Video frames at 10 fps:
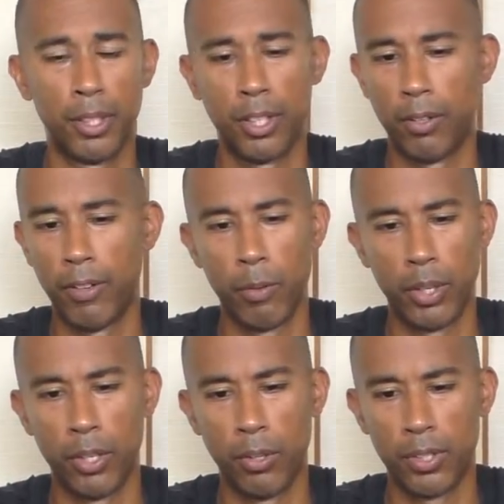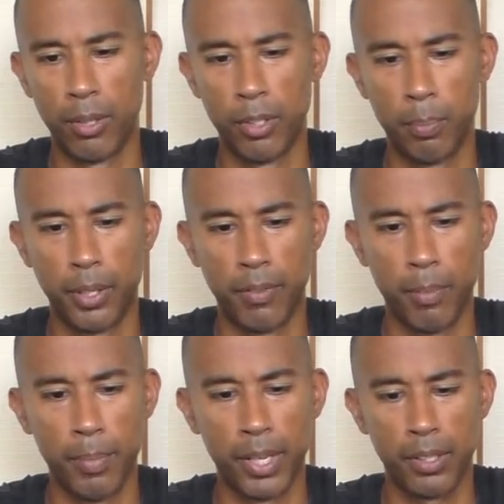You know, everyone knows that was a bit of a
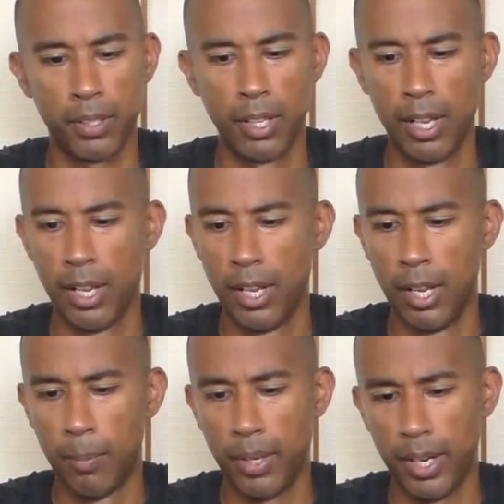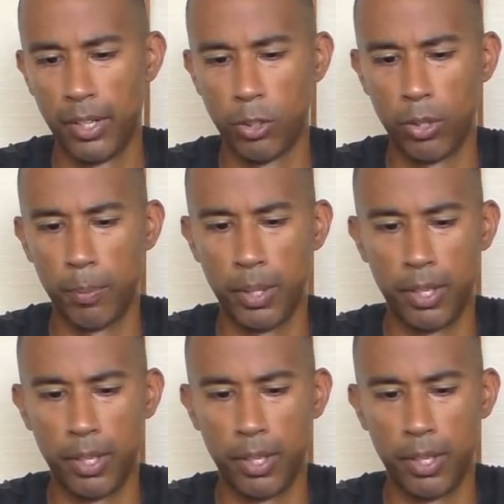mess But I enjoyed